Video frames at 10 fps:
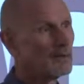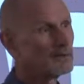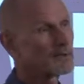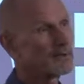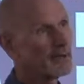
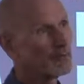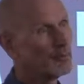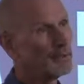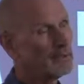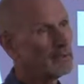So that will
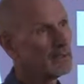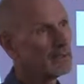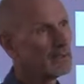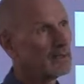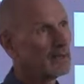be
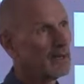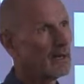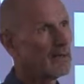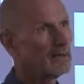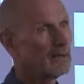
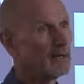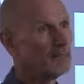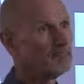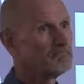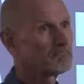a um,